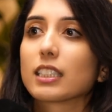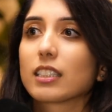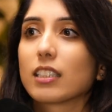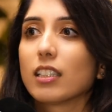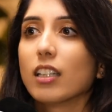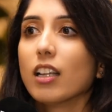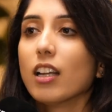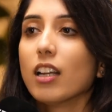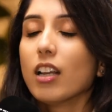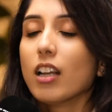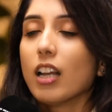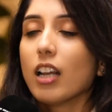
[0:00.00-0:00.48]

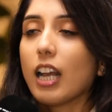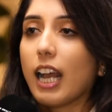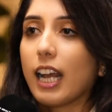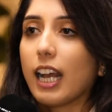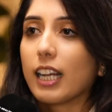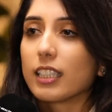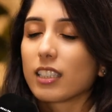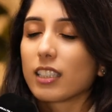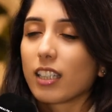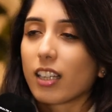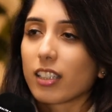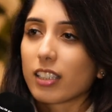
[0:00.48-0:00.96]

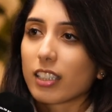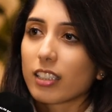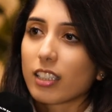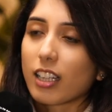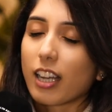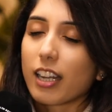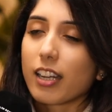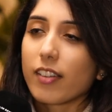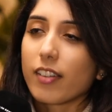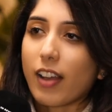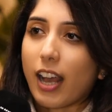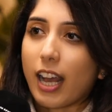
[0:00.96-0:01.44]
and other
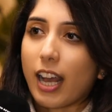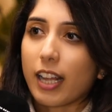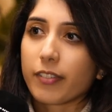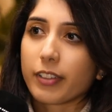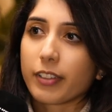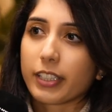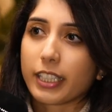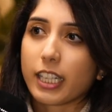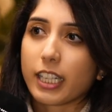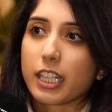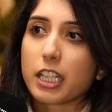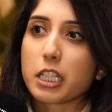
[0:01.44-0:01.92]
kind of
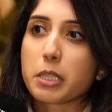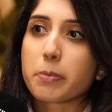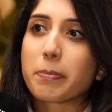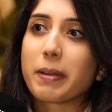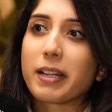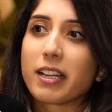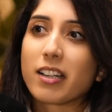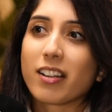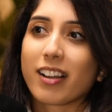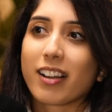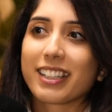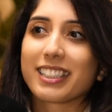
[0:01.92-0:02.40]
advocates,
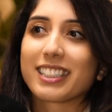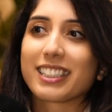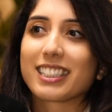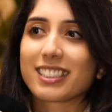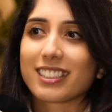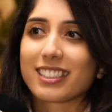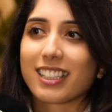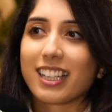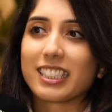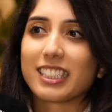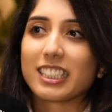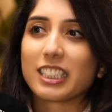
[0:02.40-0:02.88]
but neither
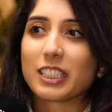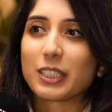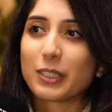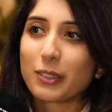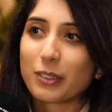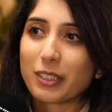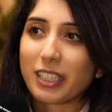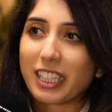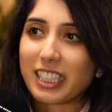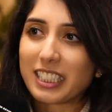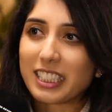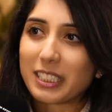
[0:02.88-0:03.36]
side are
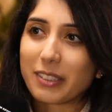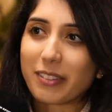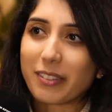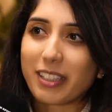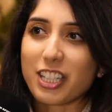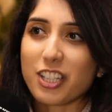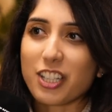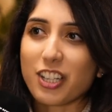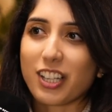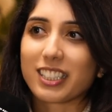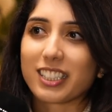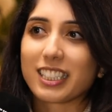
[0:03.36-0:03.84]
talking to
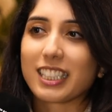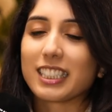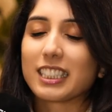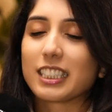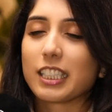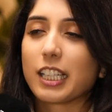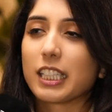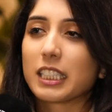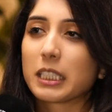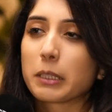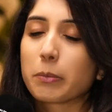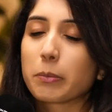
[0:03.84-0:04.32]
each other.
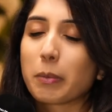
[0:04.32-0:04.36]
So it's